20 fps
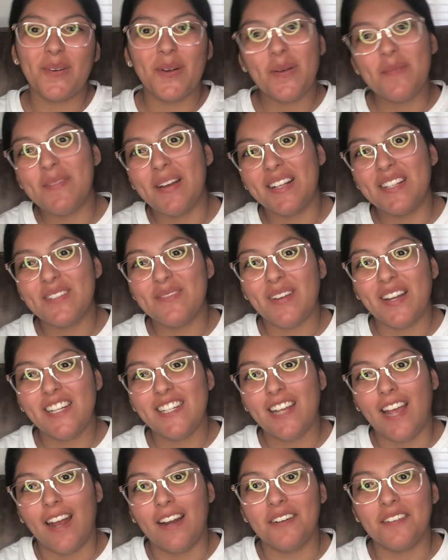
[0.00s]
welcome back to my
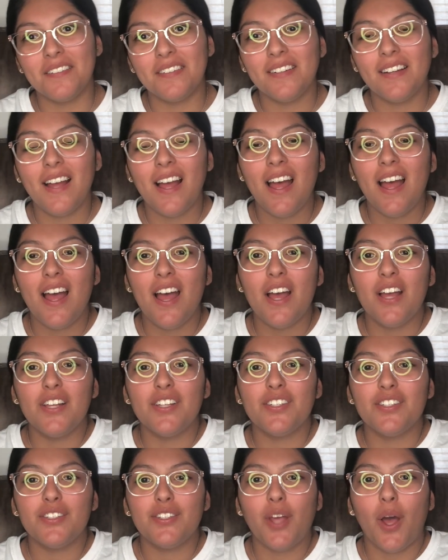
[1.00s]
channel.
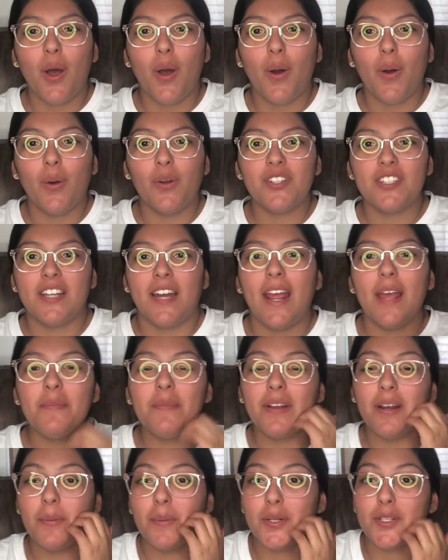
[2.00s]
So today I'm
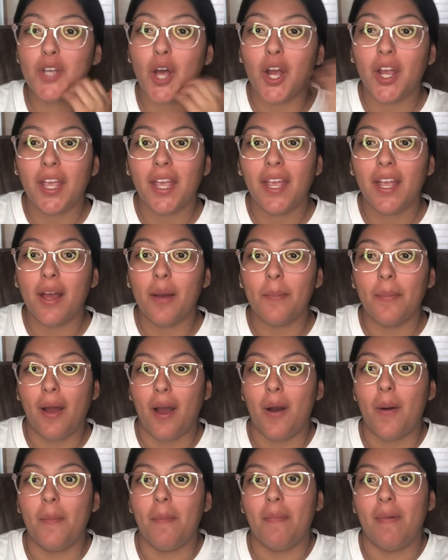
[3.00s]
going to be talking
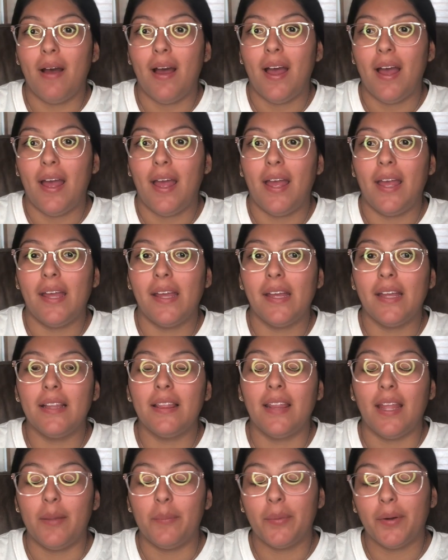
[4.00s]
about my
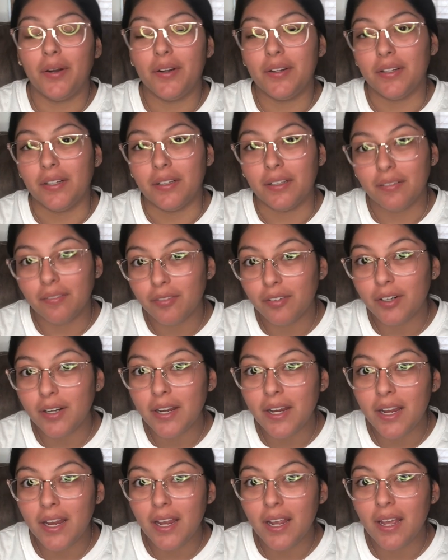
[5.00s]
labor and
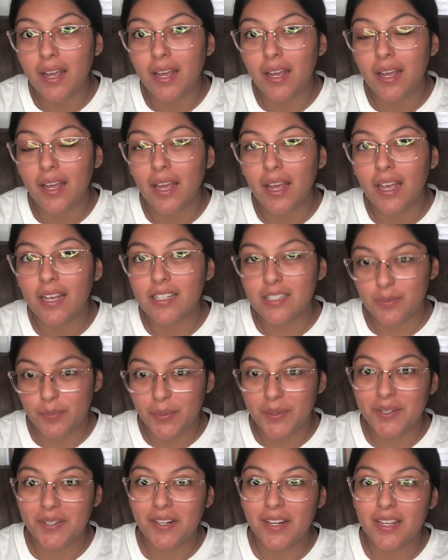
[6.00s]
delivery
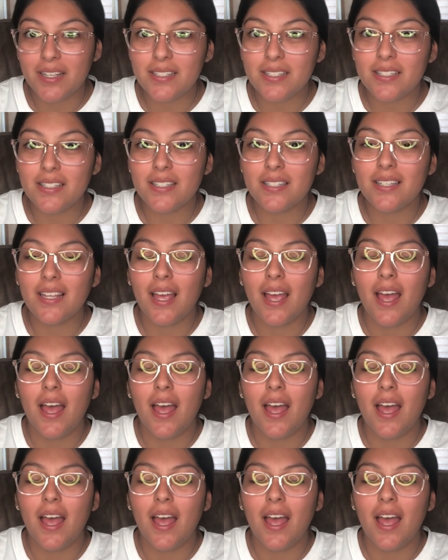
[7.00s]
experience,